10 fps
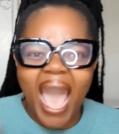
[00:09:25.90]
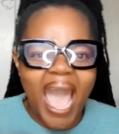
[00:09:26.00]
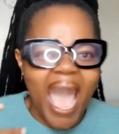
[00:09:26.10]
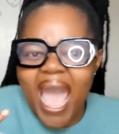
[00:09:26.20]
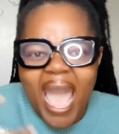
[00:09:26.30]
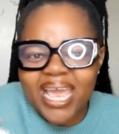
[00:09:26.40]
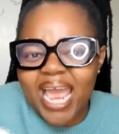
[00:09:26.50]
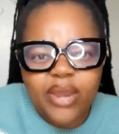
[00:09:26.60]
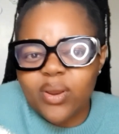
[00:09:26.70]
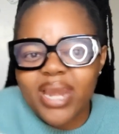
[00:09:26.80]

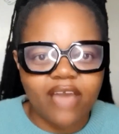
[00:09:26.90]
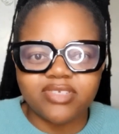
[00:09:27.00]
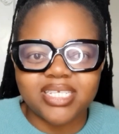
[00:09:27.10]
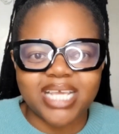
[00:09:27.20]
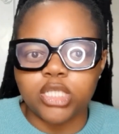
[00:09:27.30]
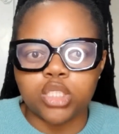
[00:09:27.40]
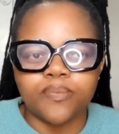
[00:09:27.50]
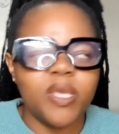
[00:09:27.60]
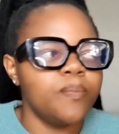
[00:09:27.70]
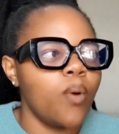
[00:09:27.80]
I don't have to say
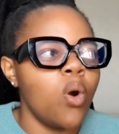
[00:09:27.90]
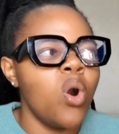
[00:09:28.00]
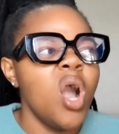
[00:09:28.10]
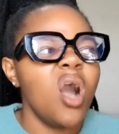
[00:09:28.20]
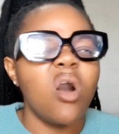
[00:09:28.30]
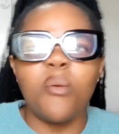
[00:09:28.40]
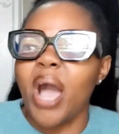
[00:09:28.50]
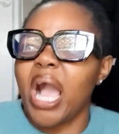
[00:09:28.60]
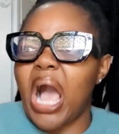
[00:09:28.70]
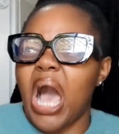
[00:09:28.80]
to people, oh
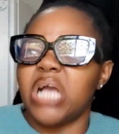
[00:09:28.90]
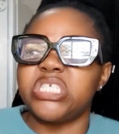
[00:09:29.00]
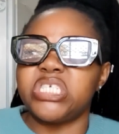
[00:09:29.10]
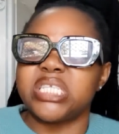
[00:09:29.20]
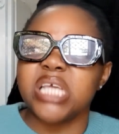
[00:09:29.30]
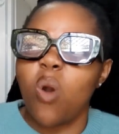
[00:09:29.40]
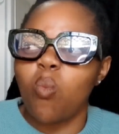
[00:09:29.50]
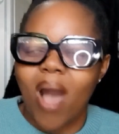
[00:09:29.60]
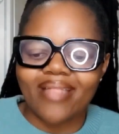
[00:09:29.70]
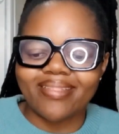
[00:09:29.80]
my God, you
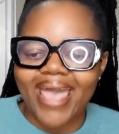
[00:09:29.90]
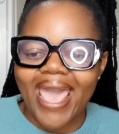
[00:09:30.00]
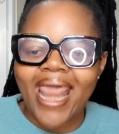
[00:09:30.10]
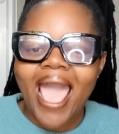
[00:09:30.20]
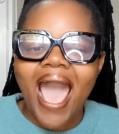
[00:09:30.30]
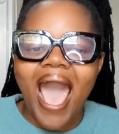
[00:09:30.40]
still want that?